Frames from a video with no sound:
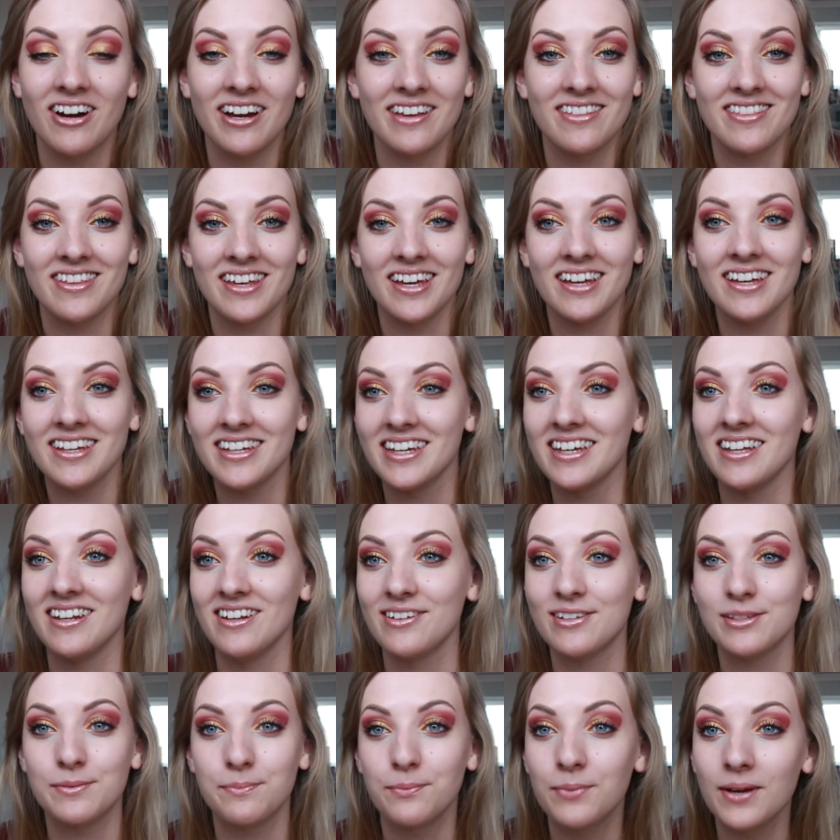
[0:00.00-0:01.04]
I think it
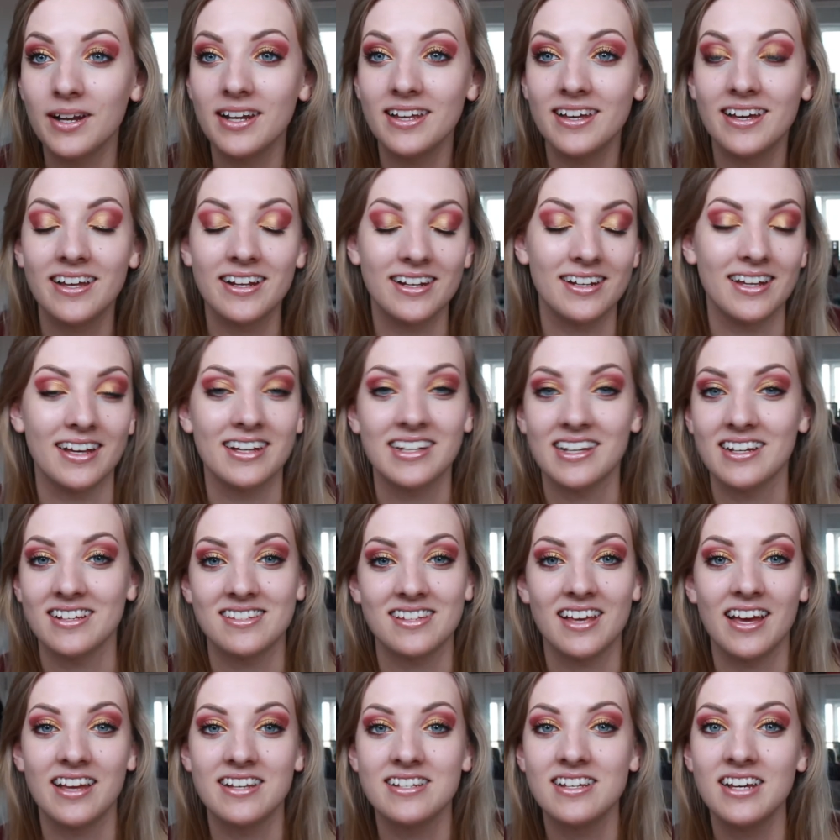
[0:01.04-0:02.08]
looks brilliant. Like I
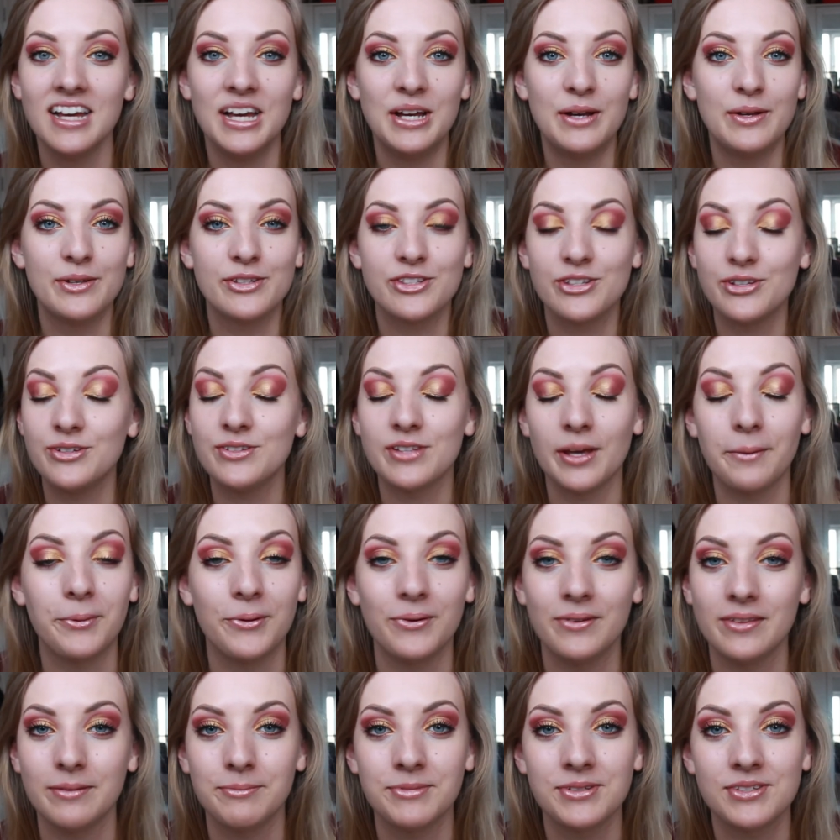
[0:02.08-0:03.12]
said, as soon as I put
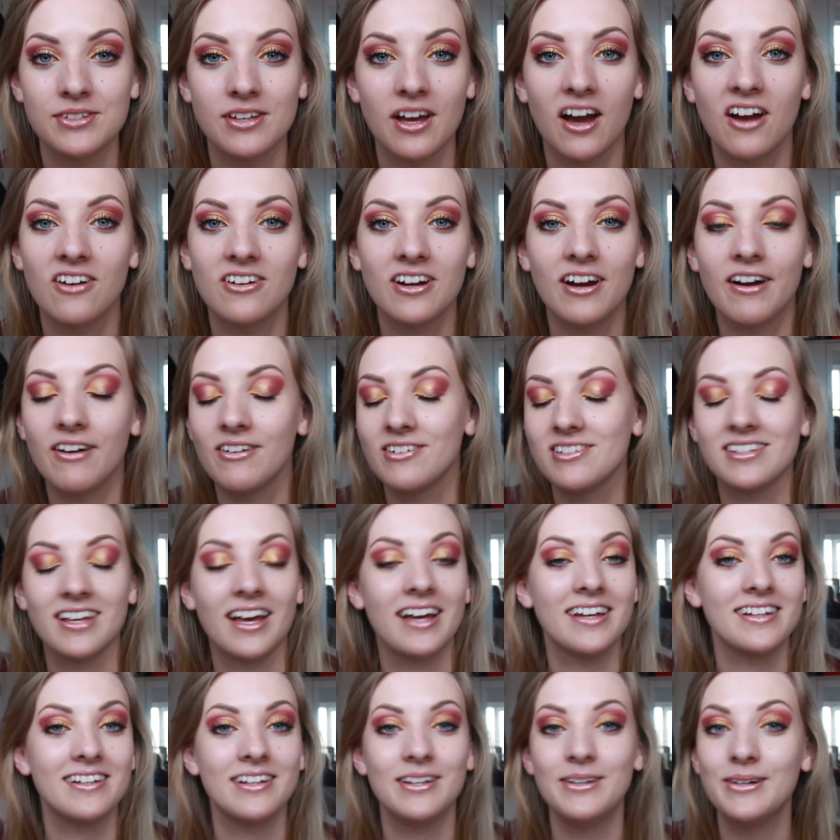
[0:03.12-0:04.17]
on the mascara, I was
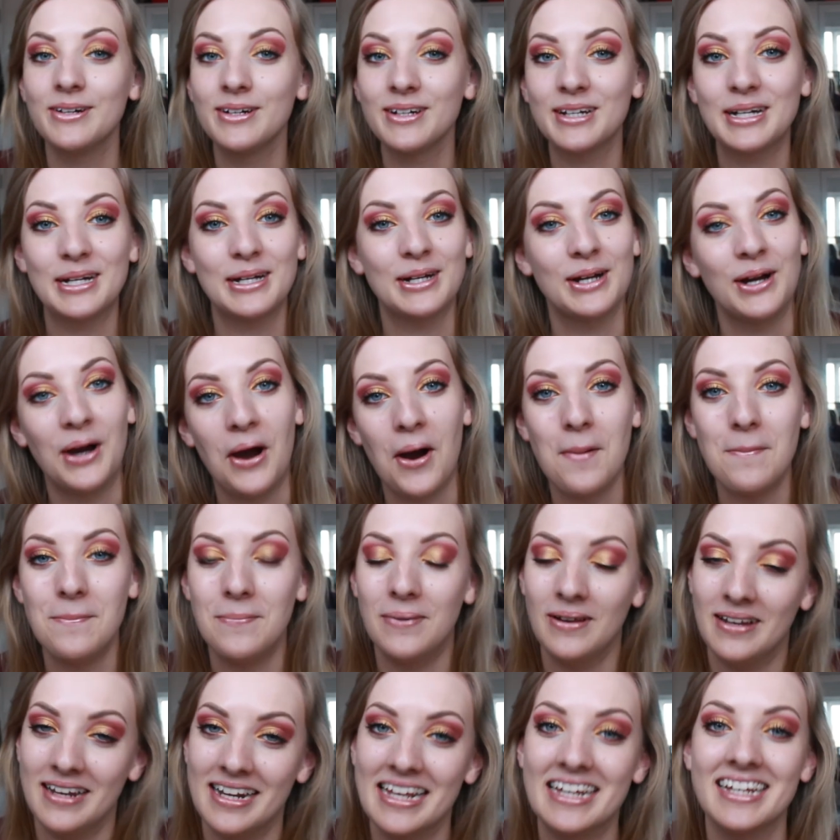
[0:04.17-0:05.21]
like, look
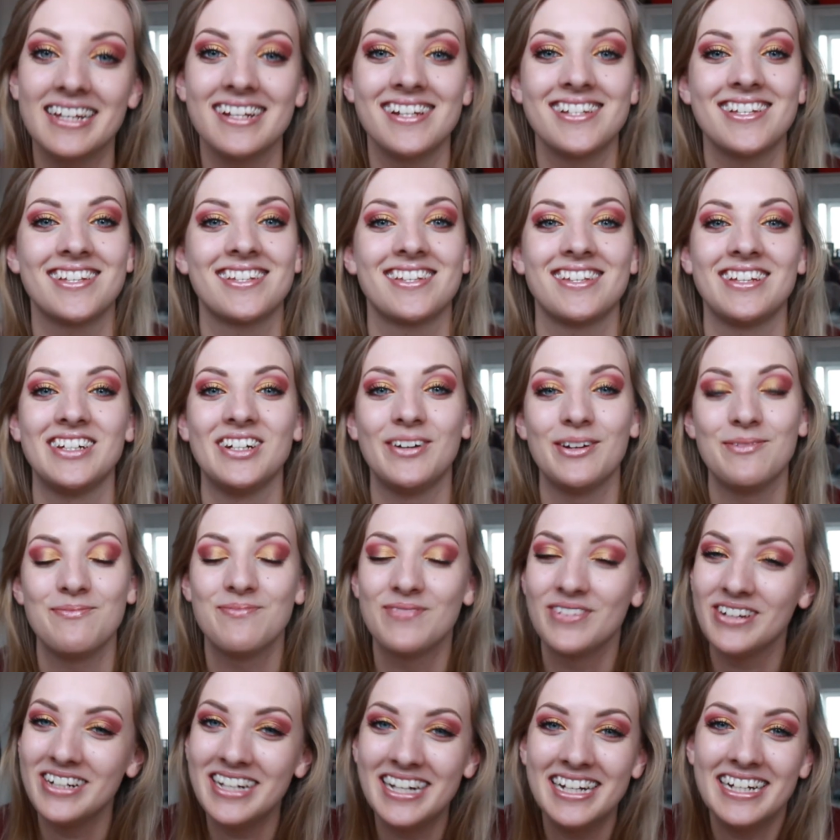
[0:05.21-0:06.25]
complete. So I'm
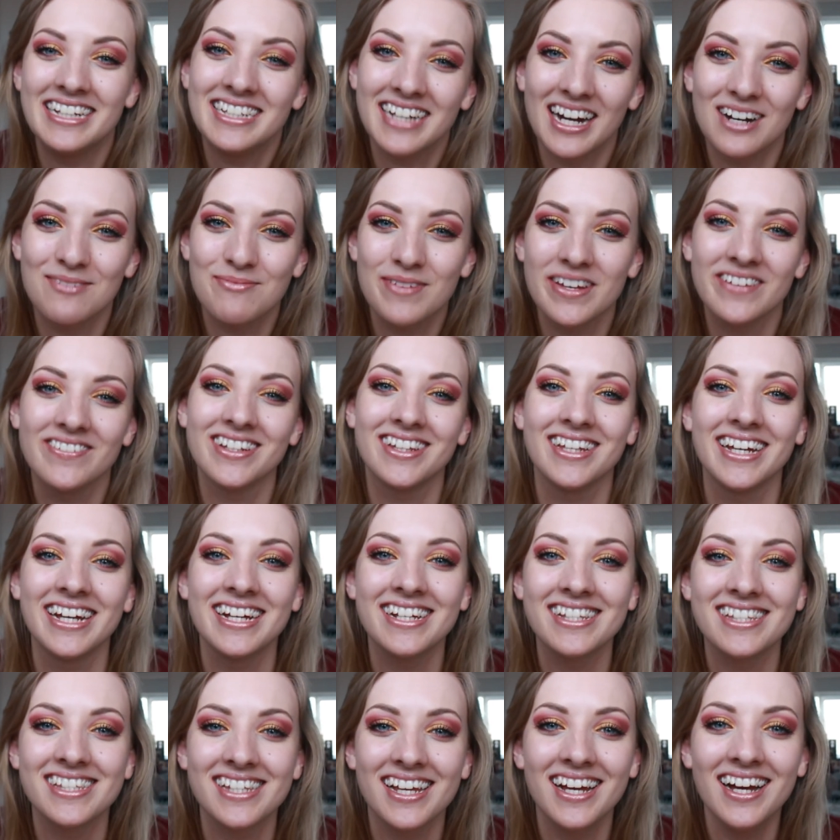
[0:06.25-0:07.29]
really happy with
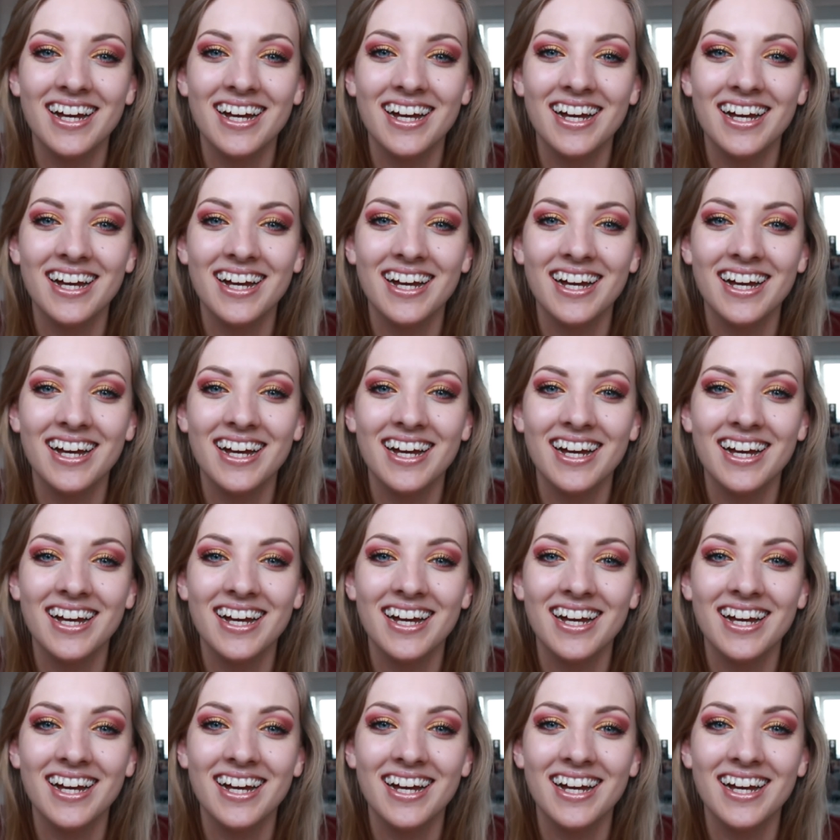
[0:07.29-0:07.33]
this.